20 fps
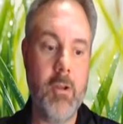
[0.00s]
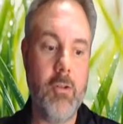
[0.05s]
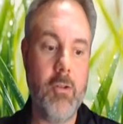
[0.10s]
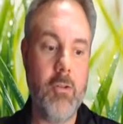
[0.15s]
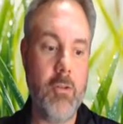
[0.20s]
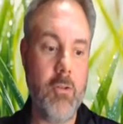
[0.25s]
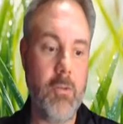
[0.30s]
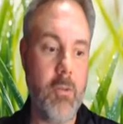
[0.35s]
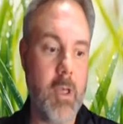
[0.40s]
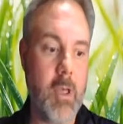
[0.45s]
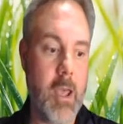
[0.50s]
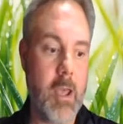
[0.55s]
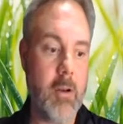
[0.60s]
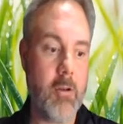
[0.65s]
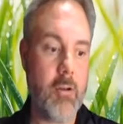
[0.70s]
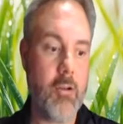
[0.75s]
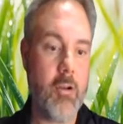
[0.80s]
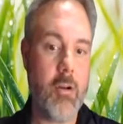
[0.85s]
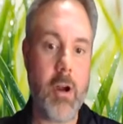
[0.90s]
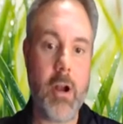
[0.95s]
to
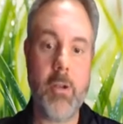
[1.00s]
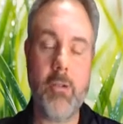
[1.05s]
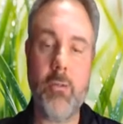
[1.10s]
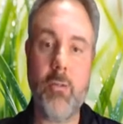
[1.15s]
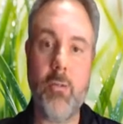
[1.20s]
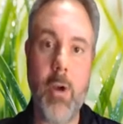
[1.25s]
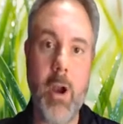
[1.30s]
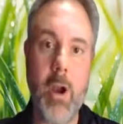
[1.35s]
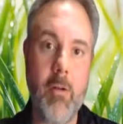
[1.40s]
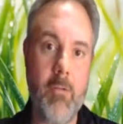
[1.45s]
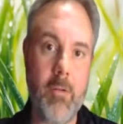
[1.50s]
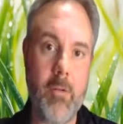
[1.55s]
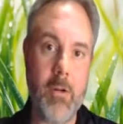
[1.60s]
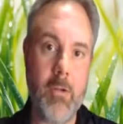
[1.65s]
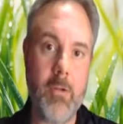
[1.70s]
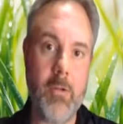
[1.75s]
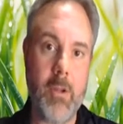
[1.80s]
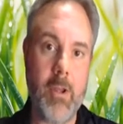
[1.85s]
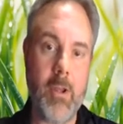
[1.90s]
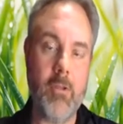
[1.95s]
then
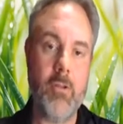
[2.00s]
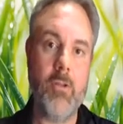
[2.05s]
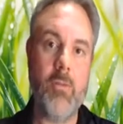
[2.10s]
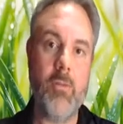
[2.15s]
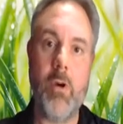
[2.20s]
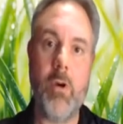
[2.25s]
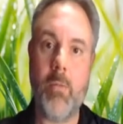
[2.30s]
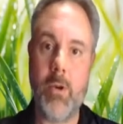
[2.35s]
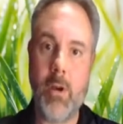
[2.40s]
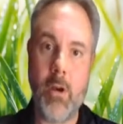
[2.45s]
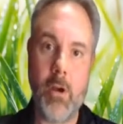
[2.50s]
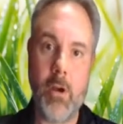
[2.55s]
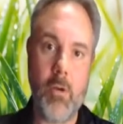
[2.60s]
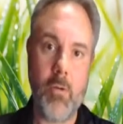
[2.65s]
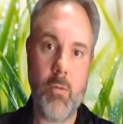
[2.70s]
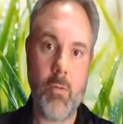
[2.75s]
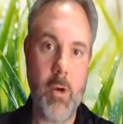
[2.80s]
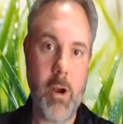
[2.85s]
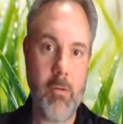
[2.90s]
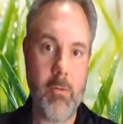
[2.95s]
cross-reference it to what we
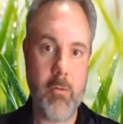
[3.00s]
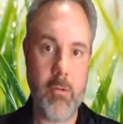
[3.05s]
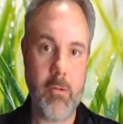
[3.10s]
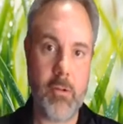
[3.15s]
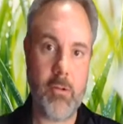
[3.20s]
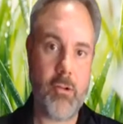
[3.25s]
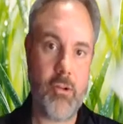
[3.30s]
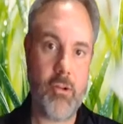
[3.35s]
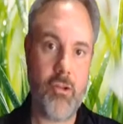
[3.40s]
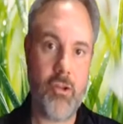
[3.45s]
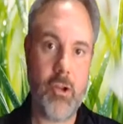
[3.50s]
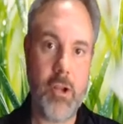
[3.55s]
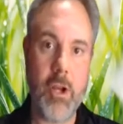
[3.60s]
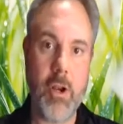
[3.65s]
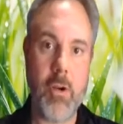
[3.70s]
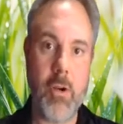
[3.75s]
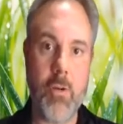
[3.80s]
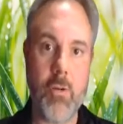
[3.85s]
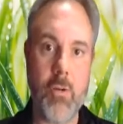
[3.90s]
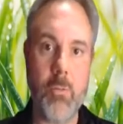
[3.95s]
call reference
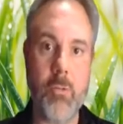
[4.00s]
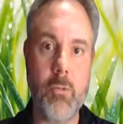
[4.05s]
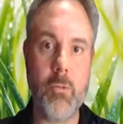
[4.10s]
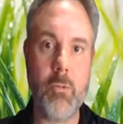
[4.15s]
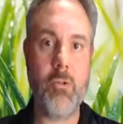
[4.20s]
genomes,